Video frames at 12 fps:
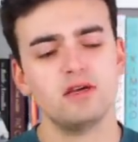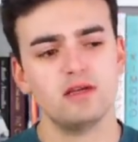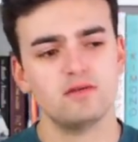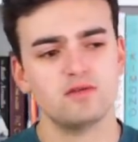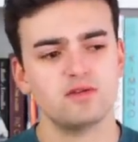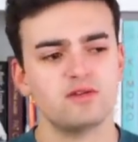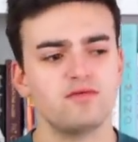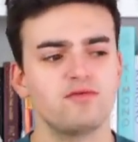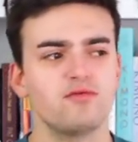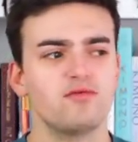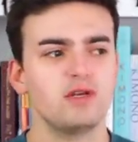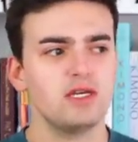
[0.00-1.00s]
and sort of
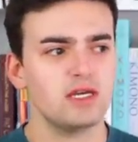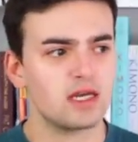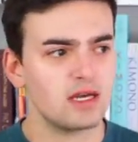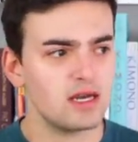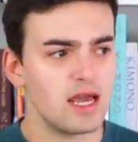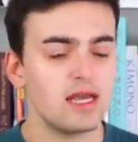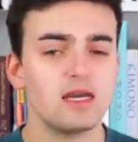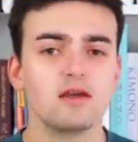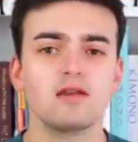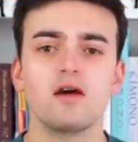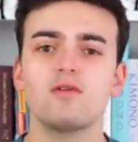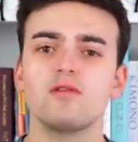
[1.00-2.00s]

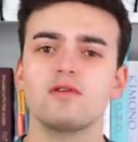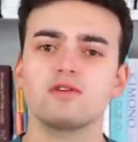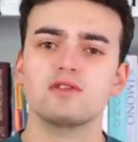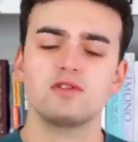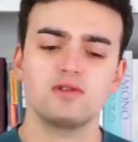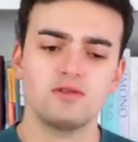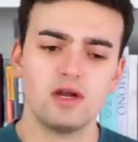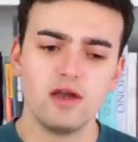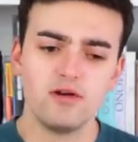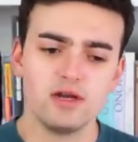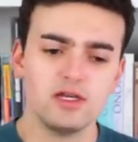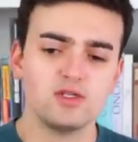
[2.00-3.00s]
reigniting not only Christian Dior
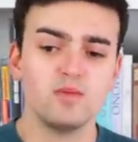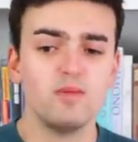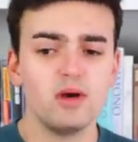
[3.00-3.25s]
heritage,